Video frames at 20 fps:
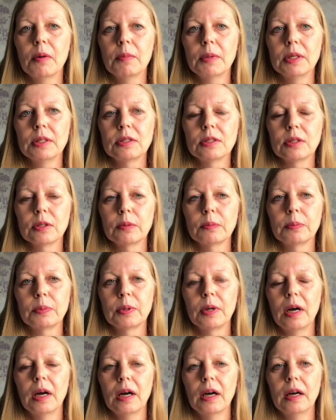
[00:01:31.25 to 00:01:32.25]
meetup,
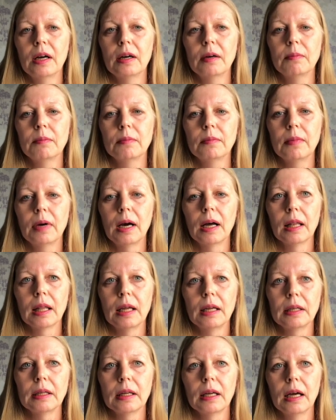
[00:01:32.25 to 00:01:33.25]

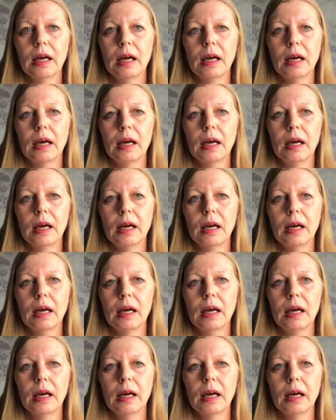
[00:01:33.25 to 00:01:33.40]
Ali,